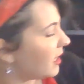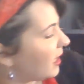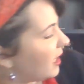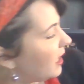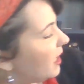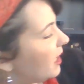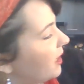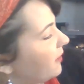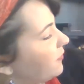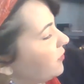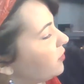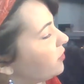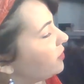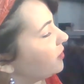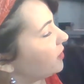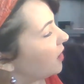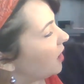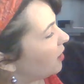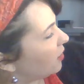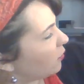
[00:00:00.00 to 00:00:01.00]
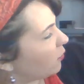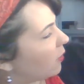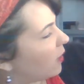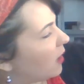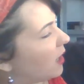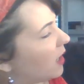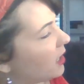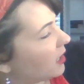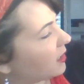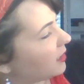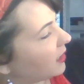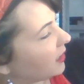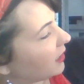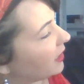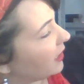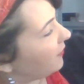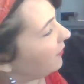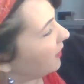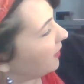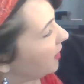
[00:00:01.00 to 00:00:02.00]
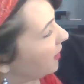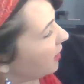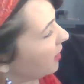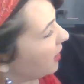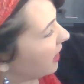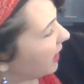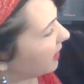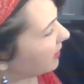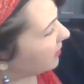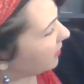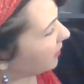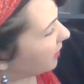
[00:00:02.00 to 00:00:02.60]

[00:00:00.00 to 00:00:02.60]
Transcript: After a long walk, the leafcutter ants are